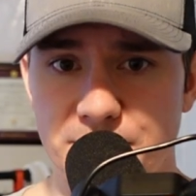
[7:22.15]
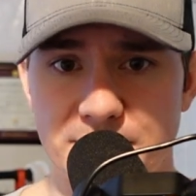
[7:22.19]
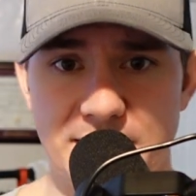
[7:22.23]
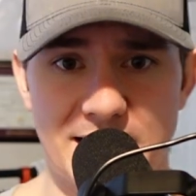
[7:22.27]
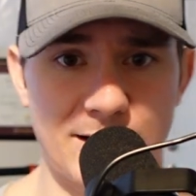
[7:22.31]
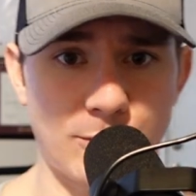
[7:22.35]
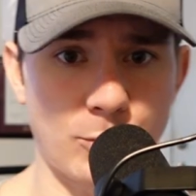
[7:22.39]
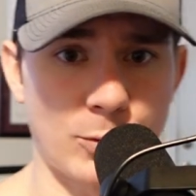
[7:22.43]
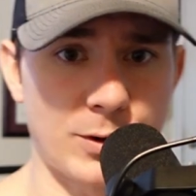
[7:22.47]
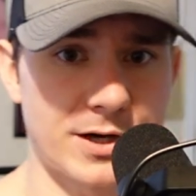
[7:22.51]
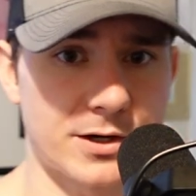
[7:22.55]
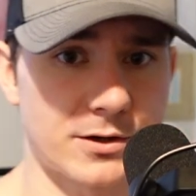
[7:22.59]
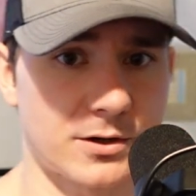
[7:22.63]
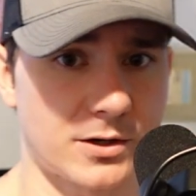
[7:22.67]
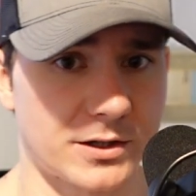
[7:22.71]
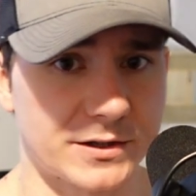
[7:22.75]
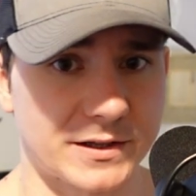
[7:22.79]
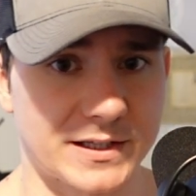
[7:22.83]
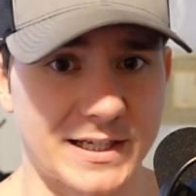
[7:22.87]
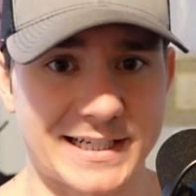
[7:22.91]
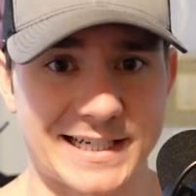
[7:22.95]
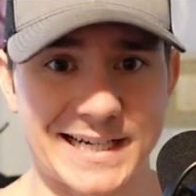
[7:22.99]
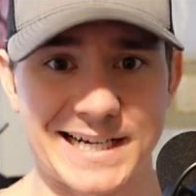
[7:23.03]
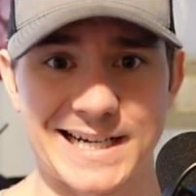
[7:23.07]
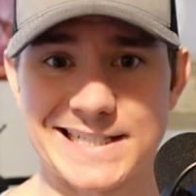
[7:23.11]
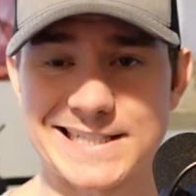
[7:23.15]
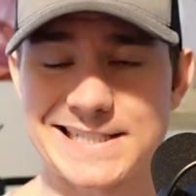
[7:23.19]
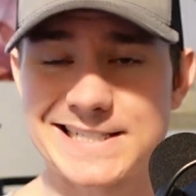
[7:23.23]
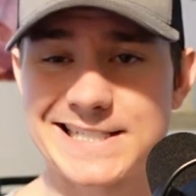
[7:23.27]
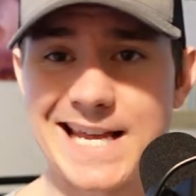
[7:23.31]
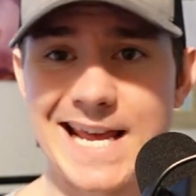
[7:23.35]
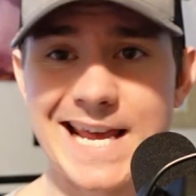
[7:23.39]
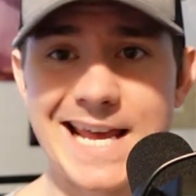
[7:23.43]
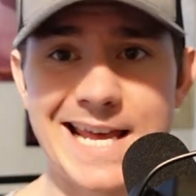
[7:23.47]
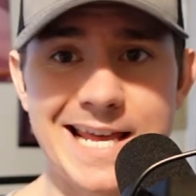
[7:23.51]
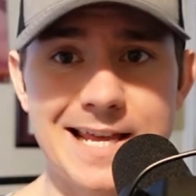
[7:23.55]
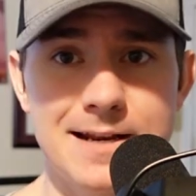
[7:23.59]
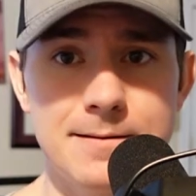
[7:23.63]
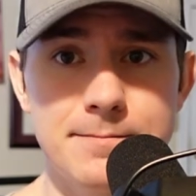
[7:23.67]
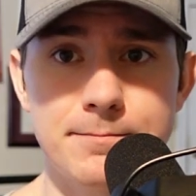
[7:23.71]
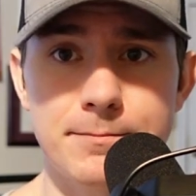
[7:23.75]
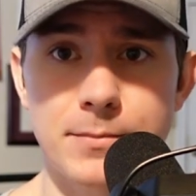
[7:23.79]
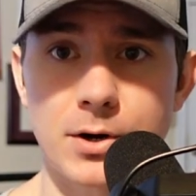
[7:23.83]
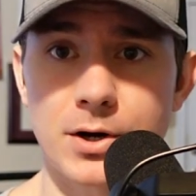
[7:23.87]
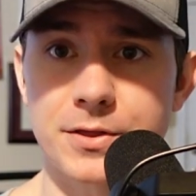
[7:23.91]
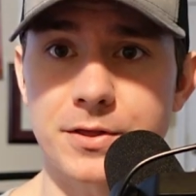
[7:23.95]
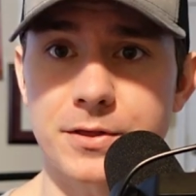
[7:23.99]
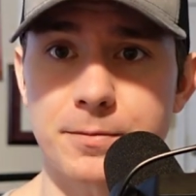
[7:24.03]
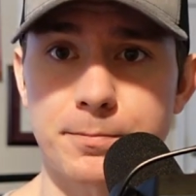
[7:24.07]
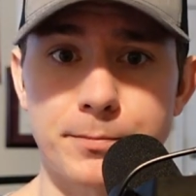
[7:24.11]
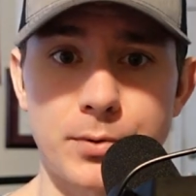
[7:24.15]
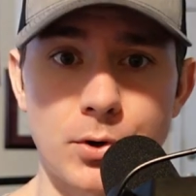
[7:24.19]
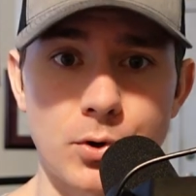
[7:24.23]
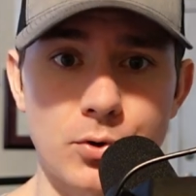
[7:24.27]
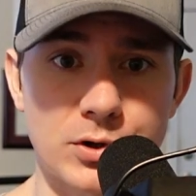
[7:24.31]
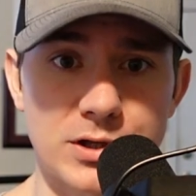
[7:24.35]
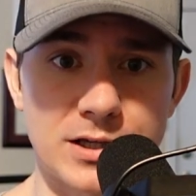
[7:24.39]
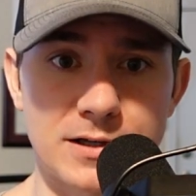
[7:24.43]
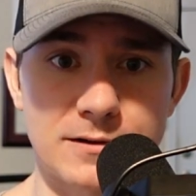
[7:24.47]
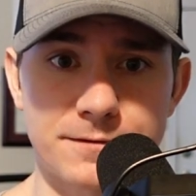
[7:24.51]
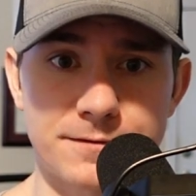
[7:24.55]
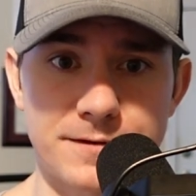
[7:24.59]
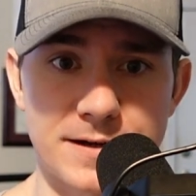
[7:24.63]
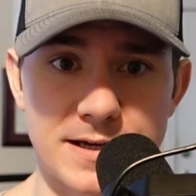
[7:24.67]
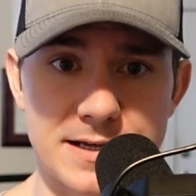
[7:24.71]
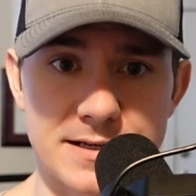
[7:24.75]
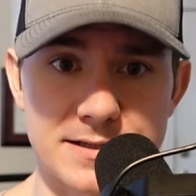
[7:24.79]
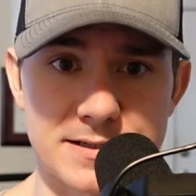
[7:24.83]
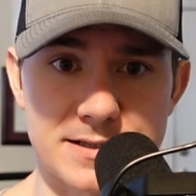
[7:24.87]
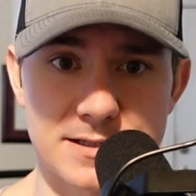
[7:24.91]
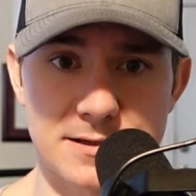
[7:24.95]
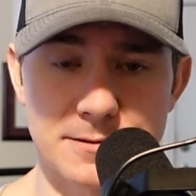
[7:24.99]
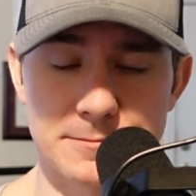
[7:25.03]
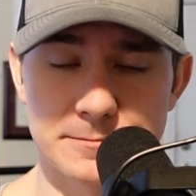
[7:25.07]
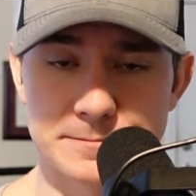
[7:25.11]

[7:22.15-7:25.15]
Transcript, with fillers: I went on like a 10 month bulking phase.